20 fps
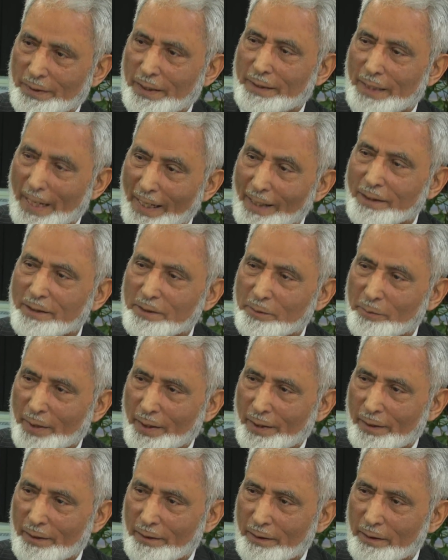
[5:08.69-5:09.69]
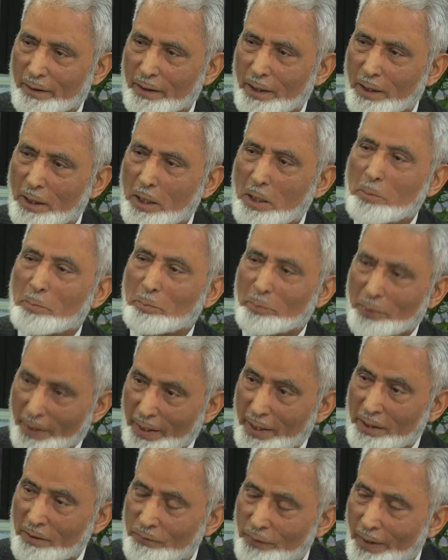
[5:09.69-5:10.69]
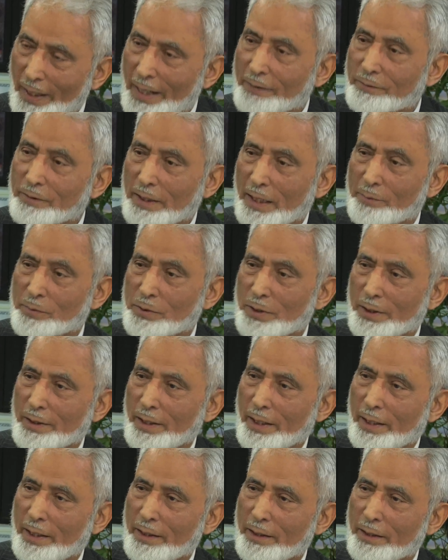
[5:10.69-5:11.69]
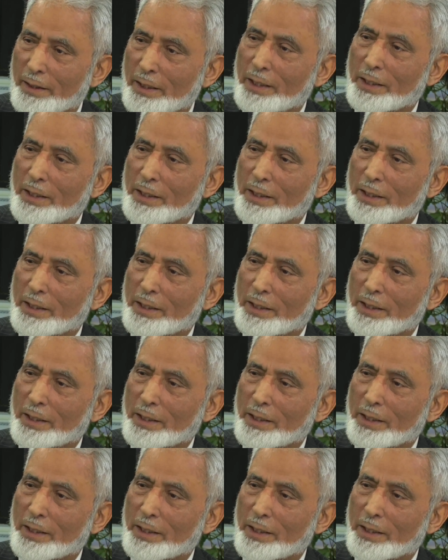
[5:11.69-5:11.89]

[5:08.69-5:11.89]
that ultimately praying 5 times a day,